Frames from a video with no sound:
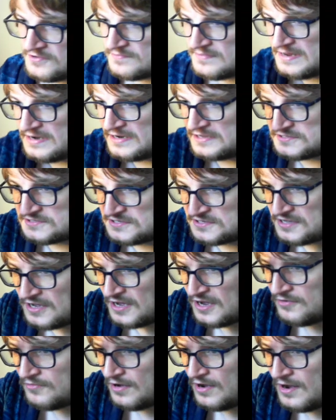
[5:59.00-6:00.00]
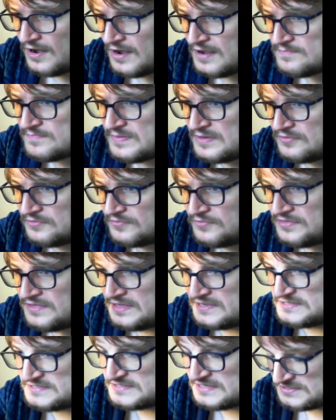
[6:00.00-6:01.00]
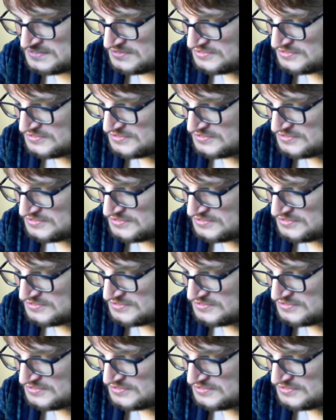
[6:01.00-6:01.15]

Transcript: minutes ago, I built this. It's a